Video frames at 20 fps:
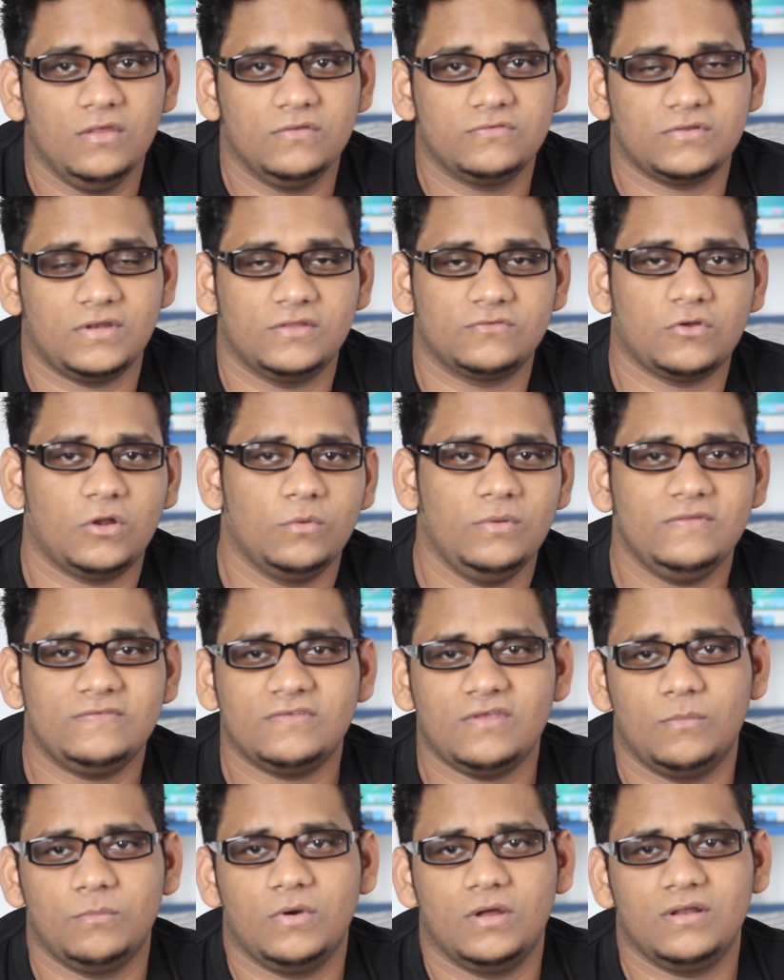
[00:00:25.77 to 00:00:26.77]
So there's always
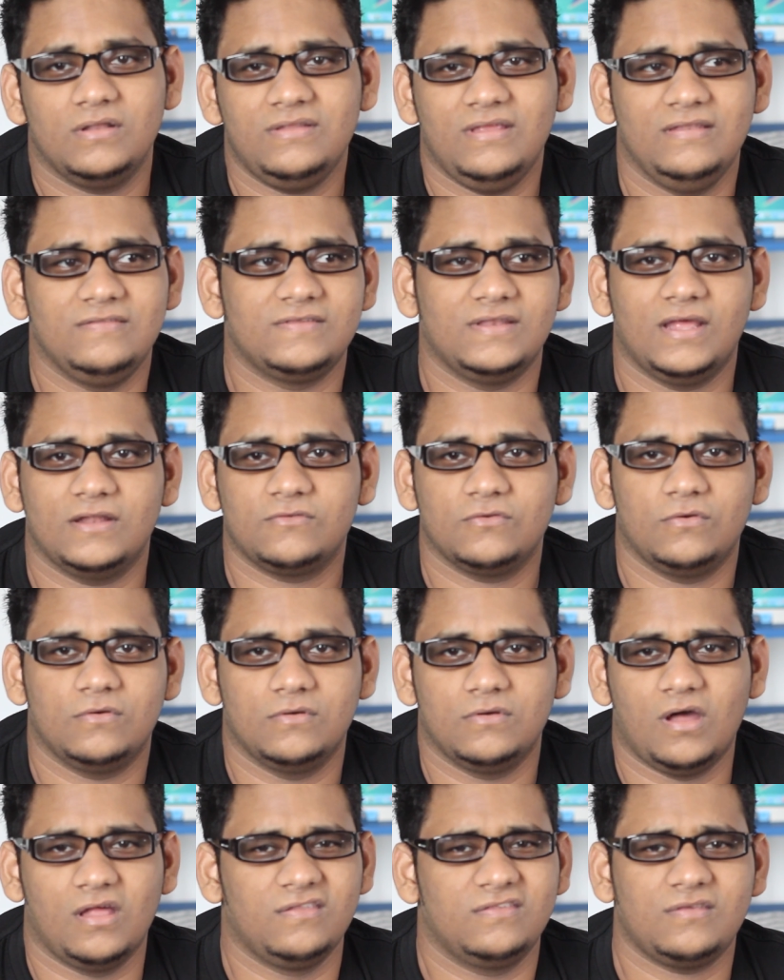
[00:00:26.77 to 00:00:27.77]
someone on the internet
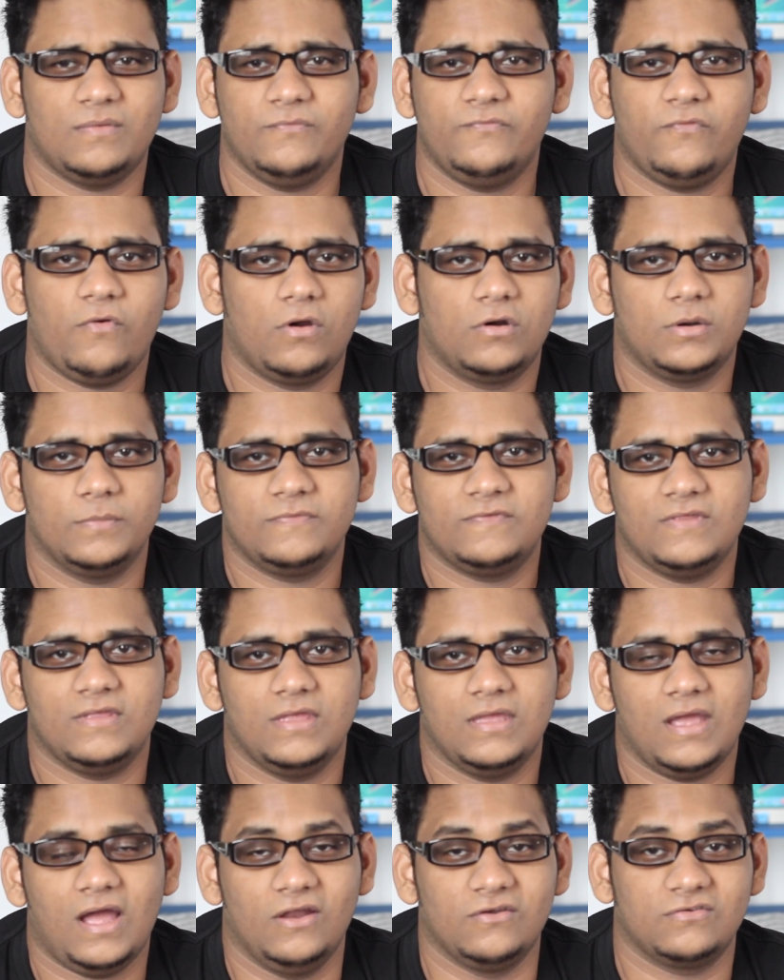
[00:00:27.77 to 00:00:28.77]
or on some forum
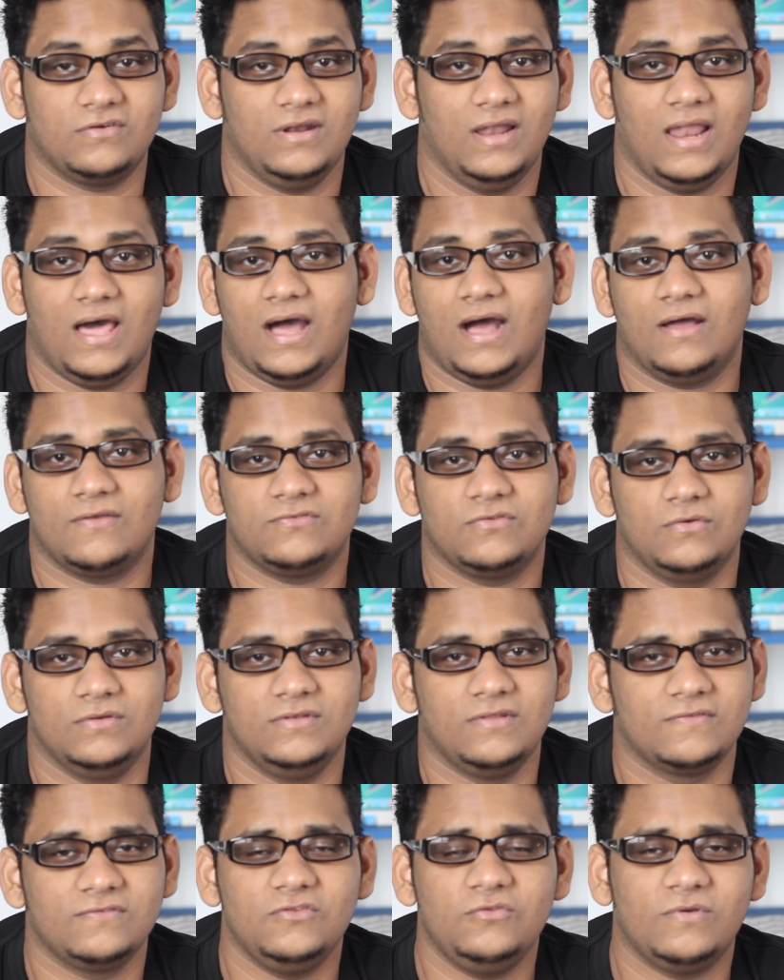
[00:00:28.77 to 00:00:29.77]
saying Android lags or
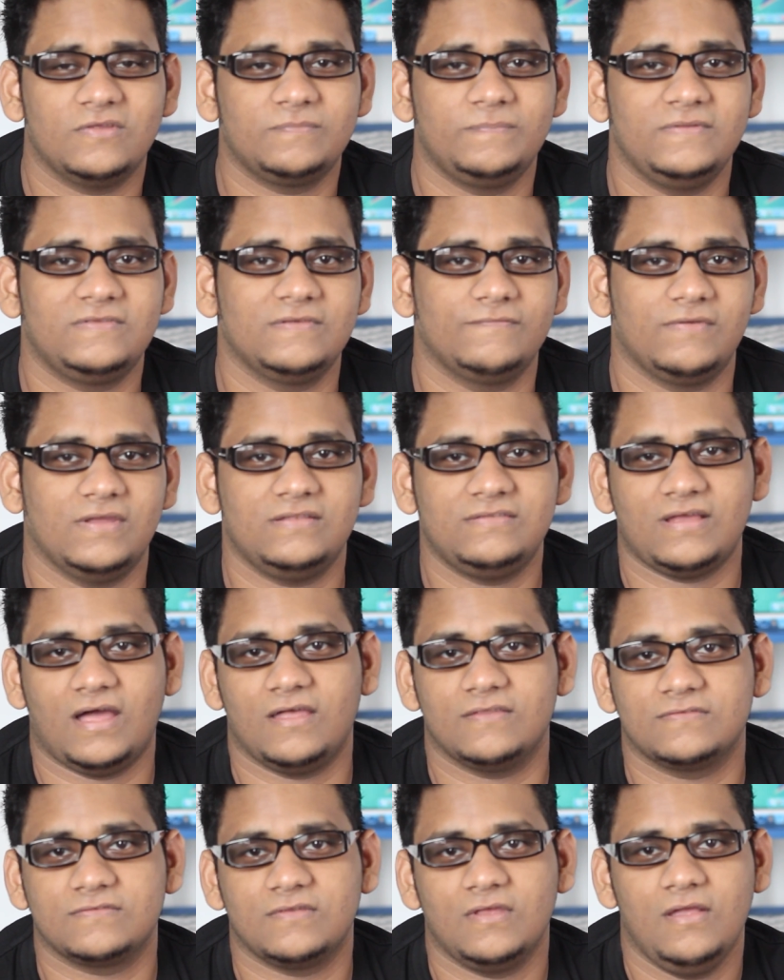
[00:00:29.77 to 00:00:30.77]
it doesn't do a specific
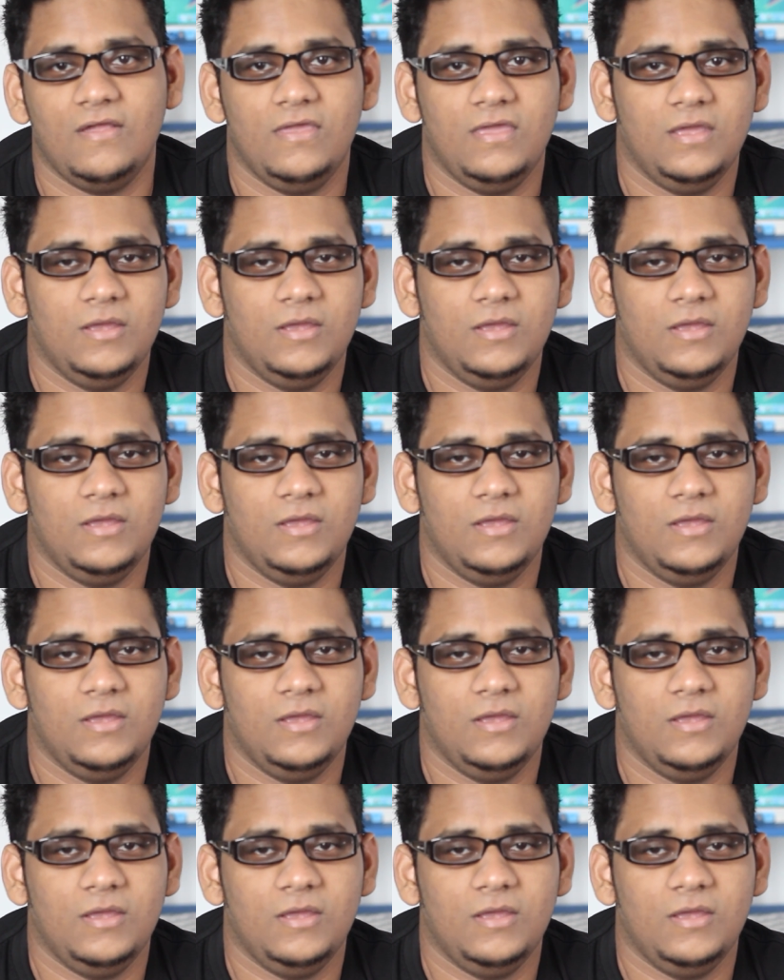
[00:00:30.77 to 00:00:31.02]
task.